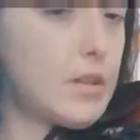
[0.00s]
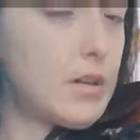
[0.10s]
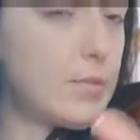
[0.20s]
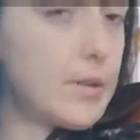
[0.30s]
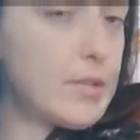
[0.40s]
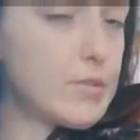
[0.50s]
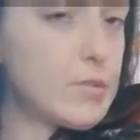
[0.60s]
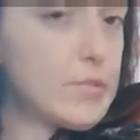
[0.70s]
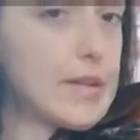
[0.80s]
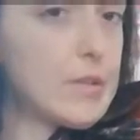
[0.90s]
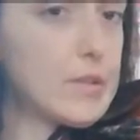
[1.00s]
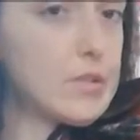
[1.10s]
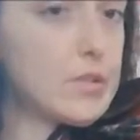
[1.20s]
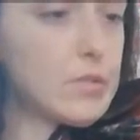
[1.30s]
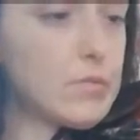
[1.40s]
I know some
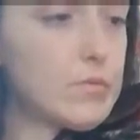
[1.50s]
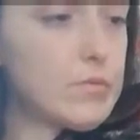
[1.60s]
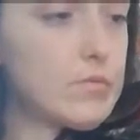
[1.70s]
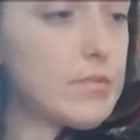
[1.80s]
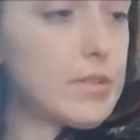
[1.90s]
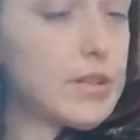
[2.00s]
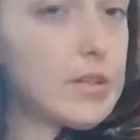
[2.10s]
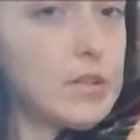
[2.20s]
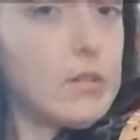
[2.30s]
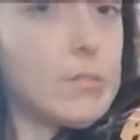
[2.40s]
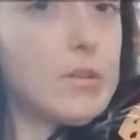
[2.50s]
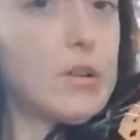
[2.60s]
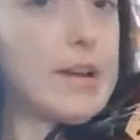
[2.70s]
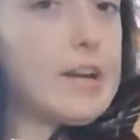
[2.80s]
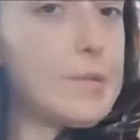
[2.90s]
violinists don't. They kind of go up a little
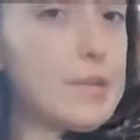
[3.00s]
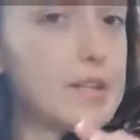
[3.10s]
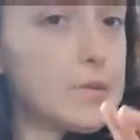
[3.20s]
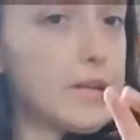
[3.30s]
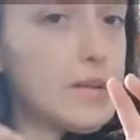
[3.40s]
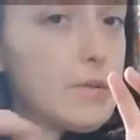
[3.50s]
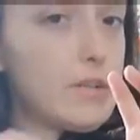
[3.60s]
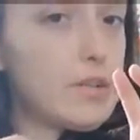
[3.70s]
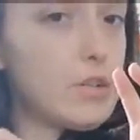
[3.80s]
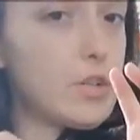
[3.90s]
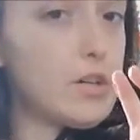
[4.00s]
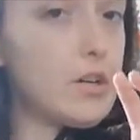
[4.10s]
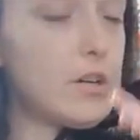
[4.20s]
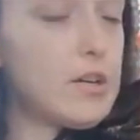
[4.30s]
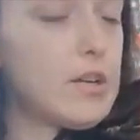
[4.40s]
higher, but that's what I do. I touch here.